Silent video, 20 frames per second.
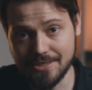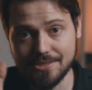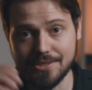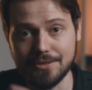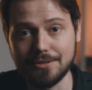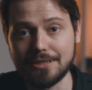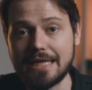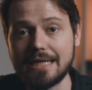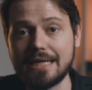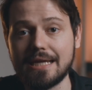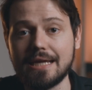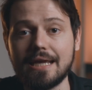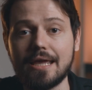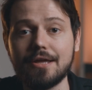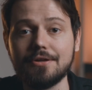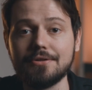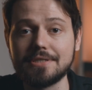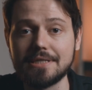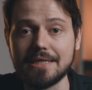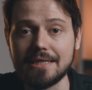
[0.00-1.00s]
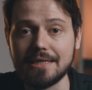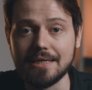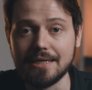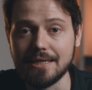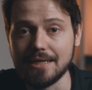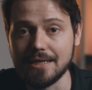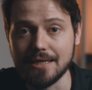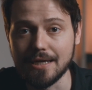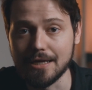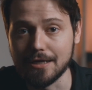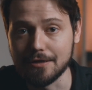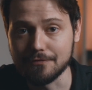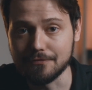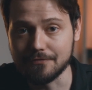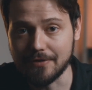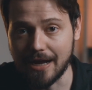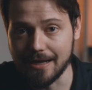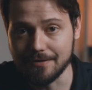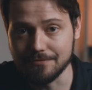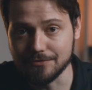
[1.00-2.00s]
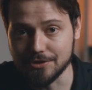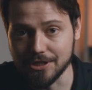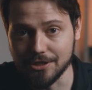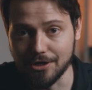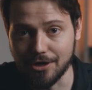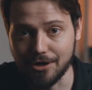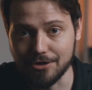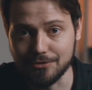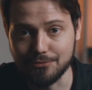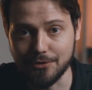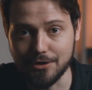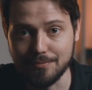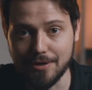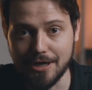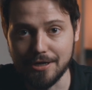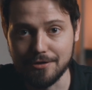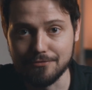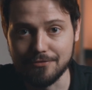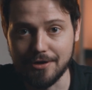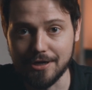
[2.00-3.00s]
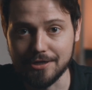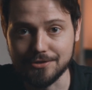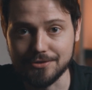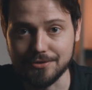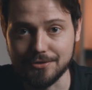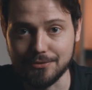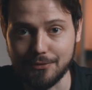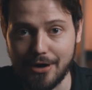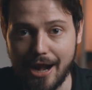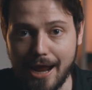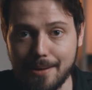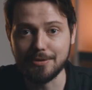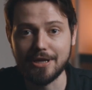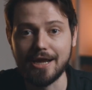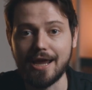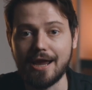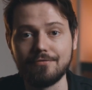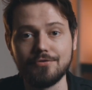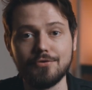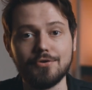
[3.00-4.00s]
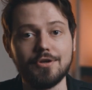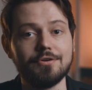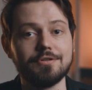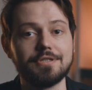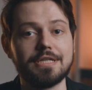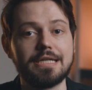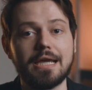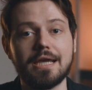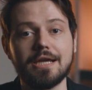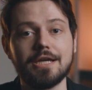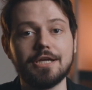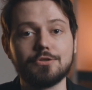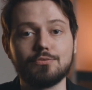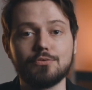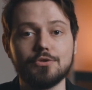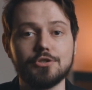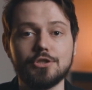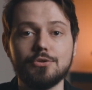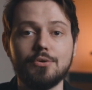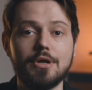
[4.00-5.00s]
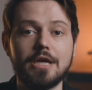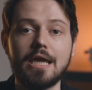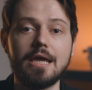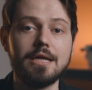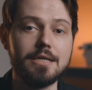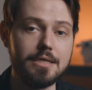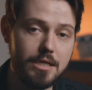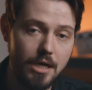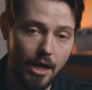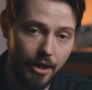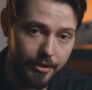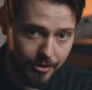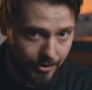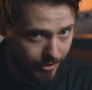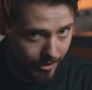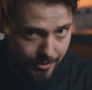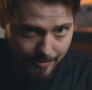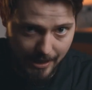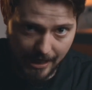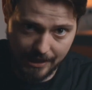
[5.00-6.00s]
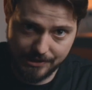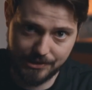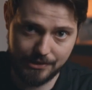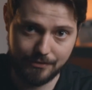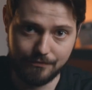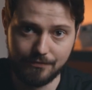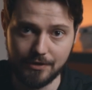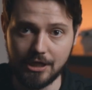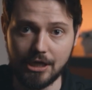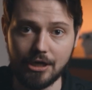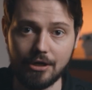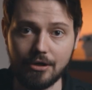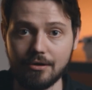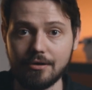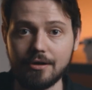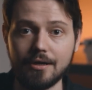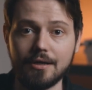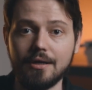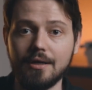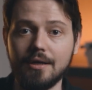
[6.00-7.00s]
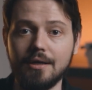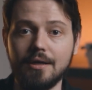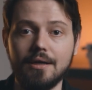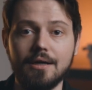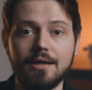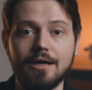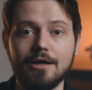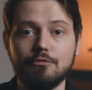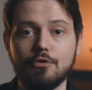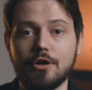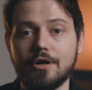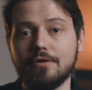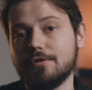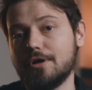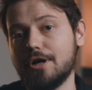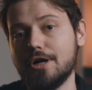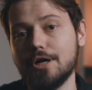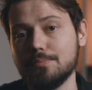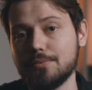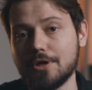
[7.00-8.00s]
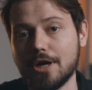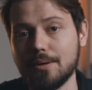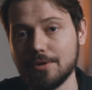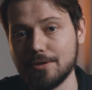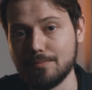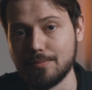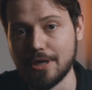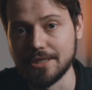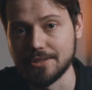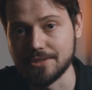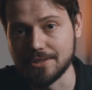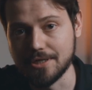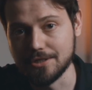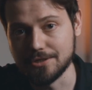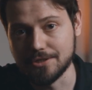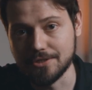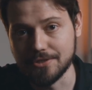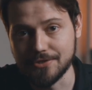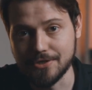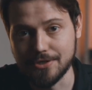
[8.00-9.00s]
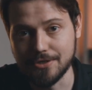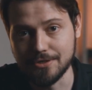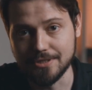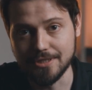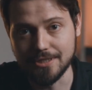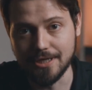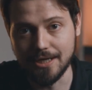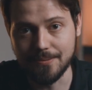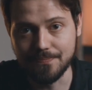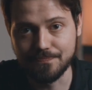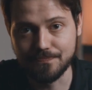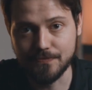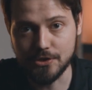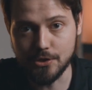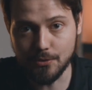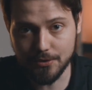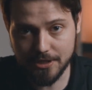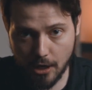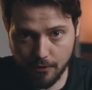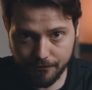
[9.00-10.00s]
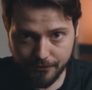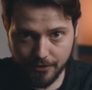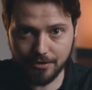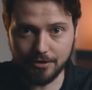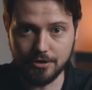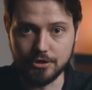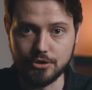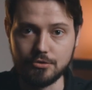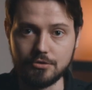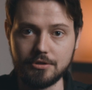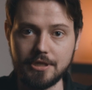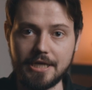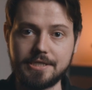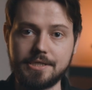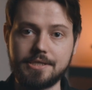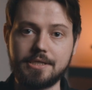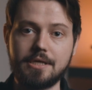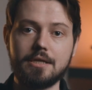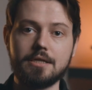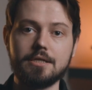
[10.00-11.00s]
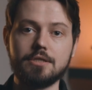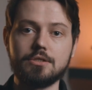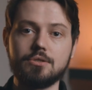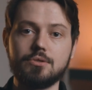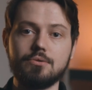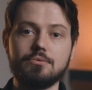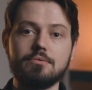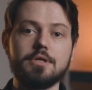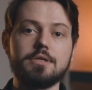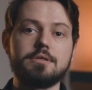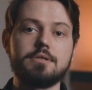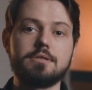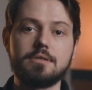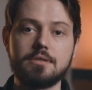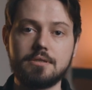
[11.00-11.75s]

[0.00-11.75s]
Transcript: is a leading LTE and 5G hardware manufacturer. We're happy to have you here today as we're doing another unboxing video of one of our upcoming base stations here today. So without further ado, let's get into it.